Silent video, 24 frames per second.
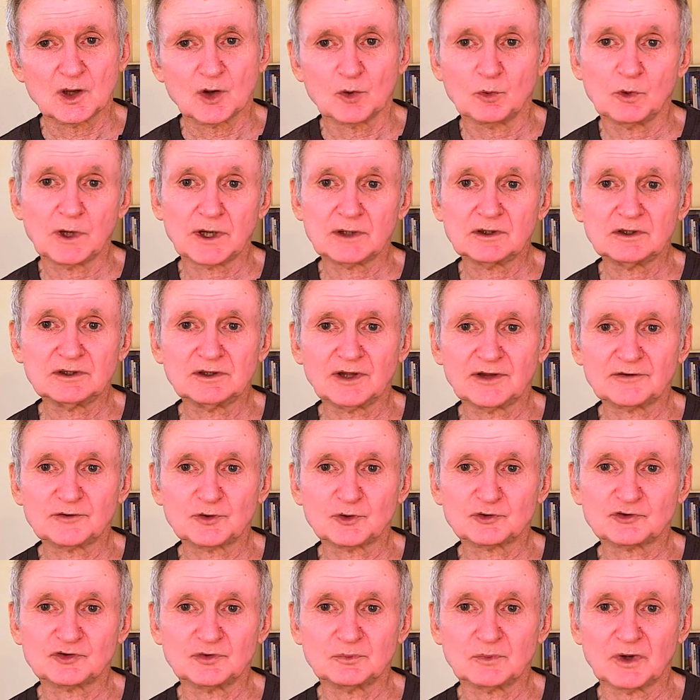Well, I
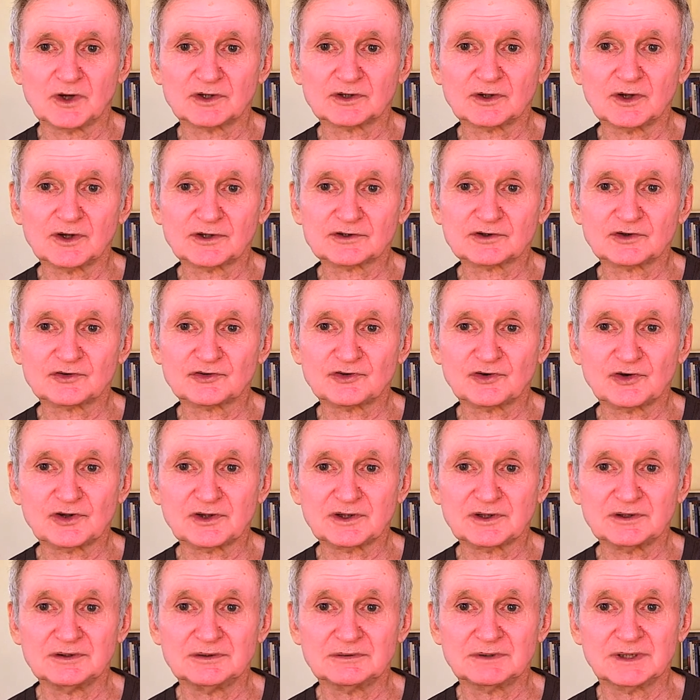thought you might like to
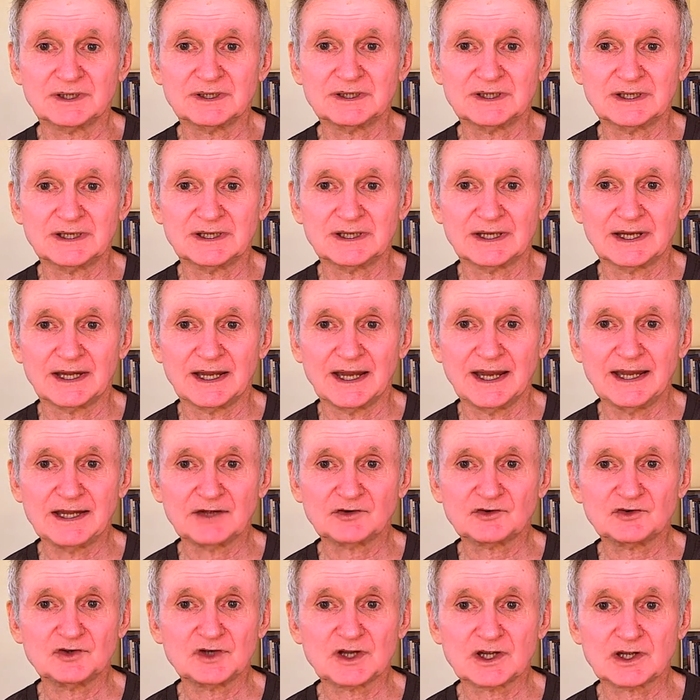see
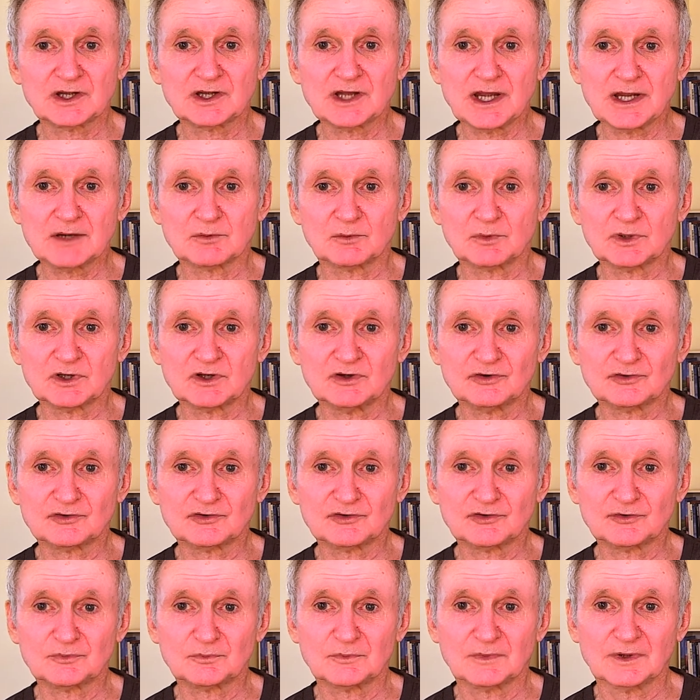Anthony again
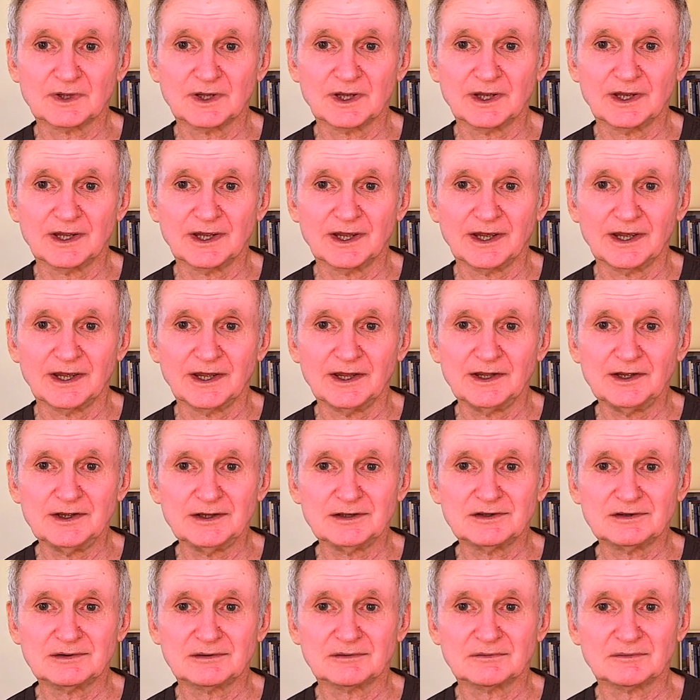because
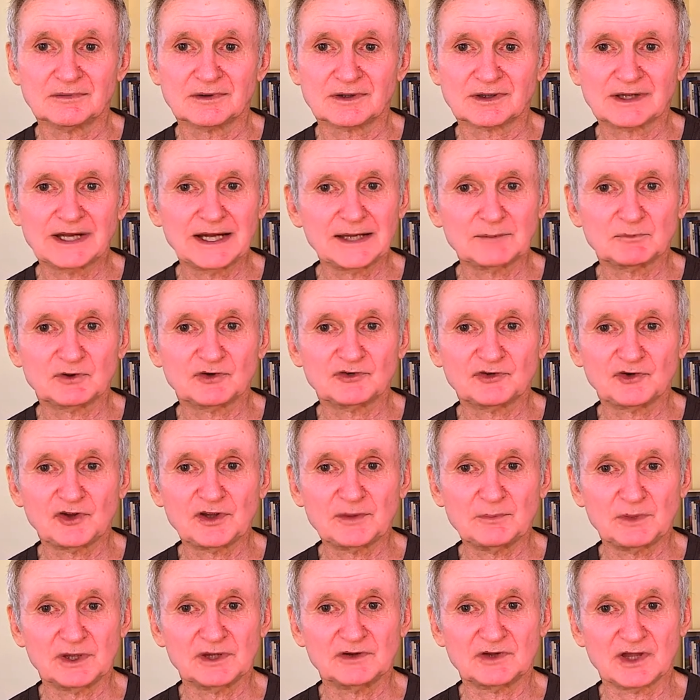he came to see
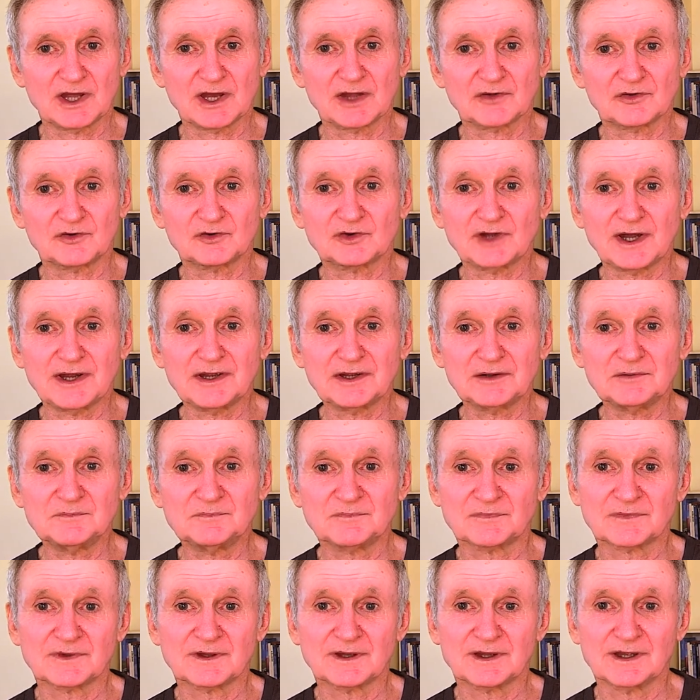me the other day,
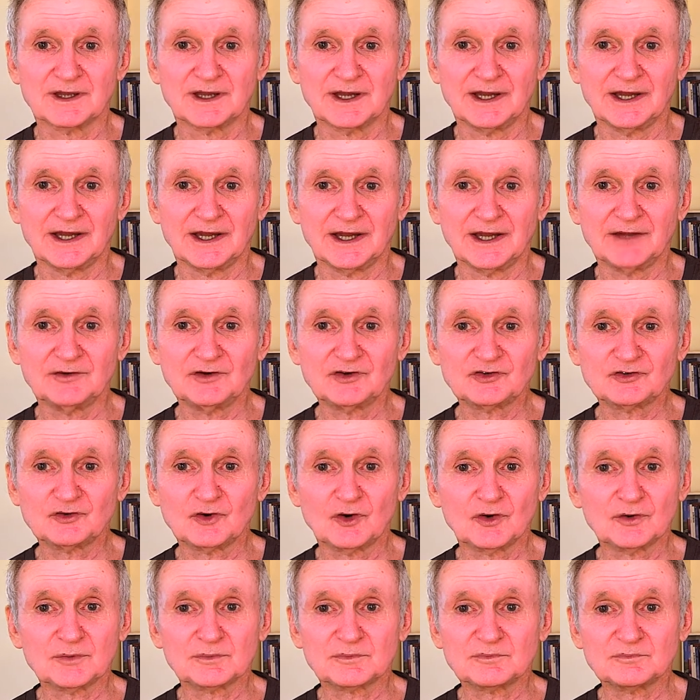and this
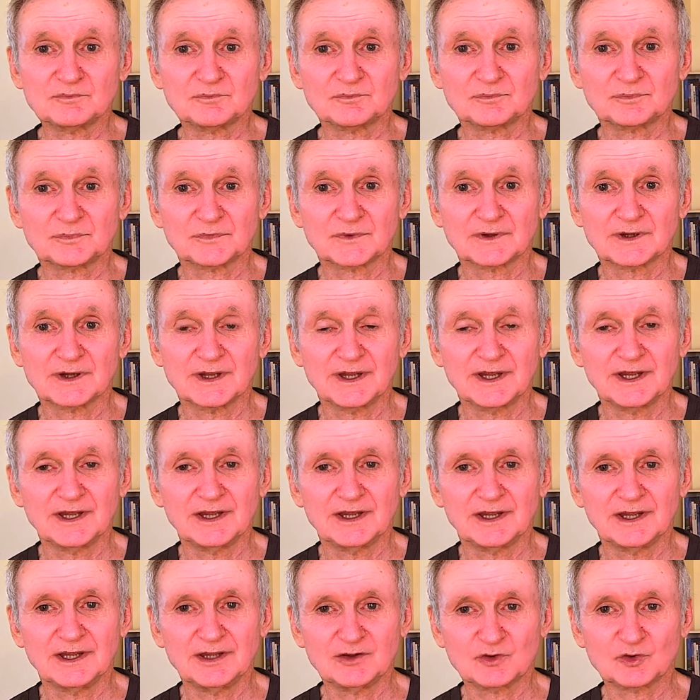time
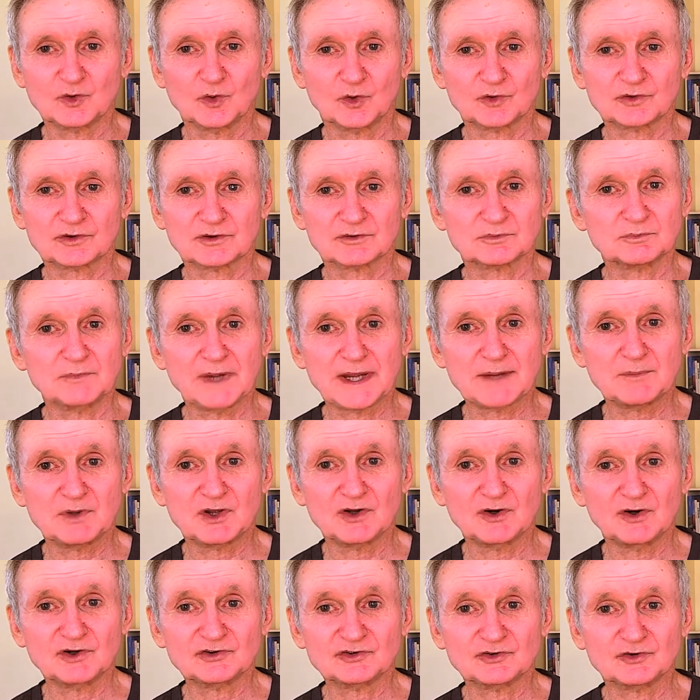he thought that maybe
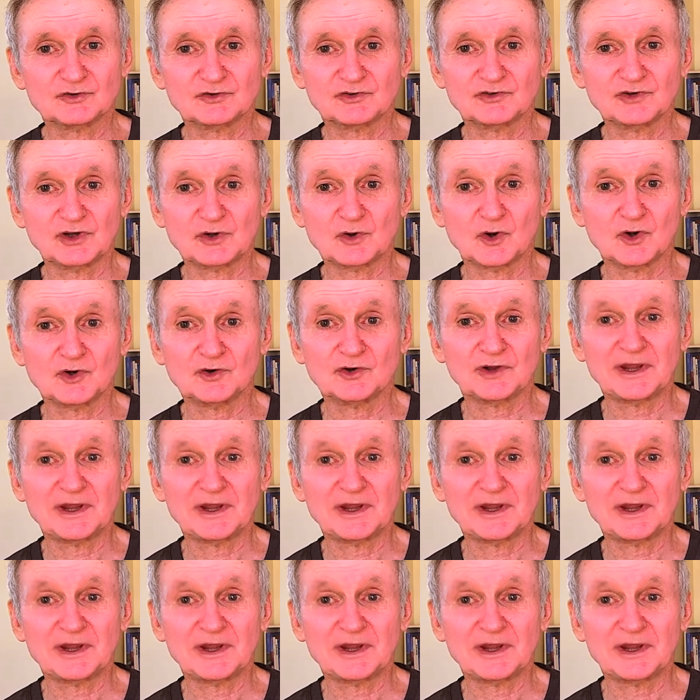I should sit on